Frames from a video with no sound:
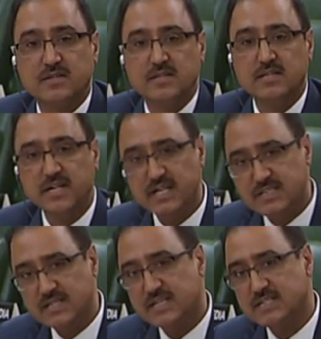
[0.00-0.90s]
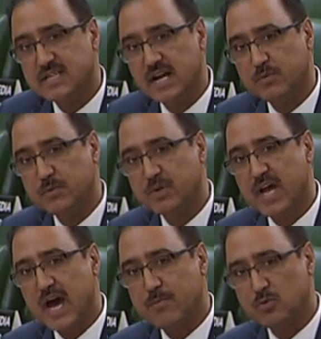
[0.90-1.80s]
The reason is that we will
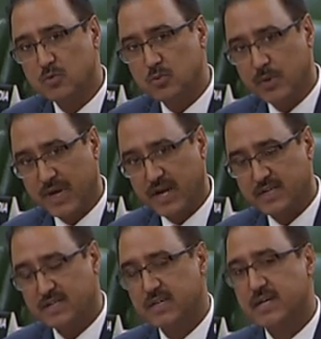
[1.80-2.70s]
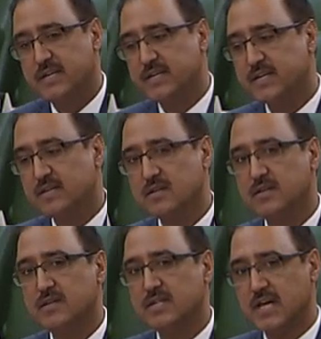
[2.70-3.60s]
have to wait
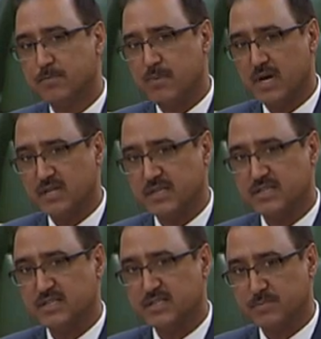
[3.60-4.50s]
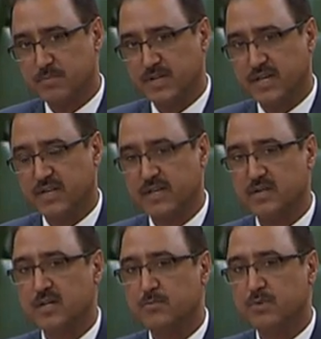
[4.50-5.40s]
till that project is completed
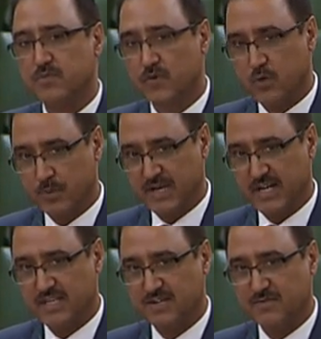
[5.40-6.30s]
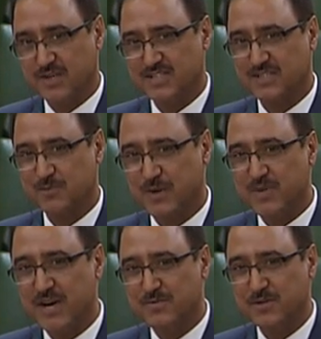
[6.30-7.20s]
before we get the invoices. So what we
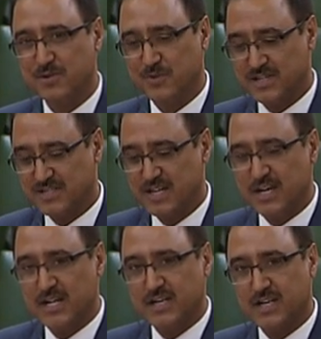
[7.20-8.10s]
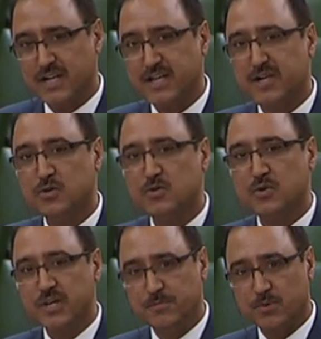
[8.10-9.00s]
have to do is continue to
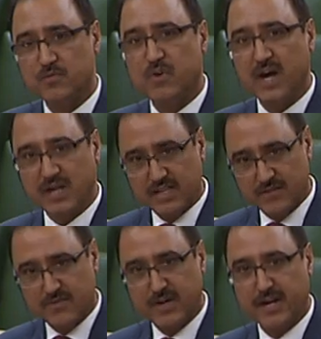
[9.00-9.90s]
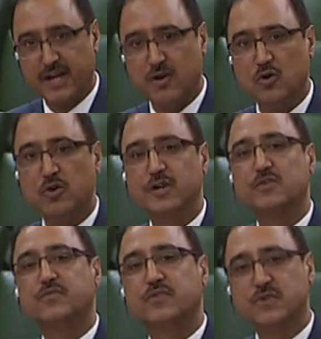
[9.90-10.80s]
reprofile that funding into
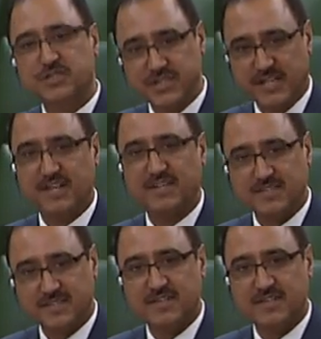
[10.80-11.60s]
future years.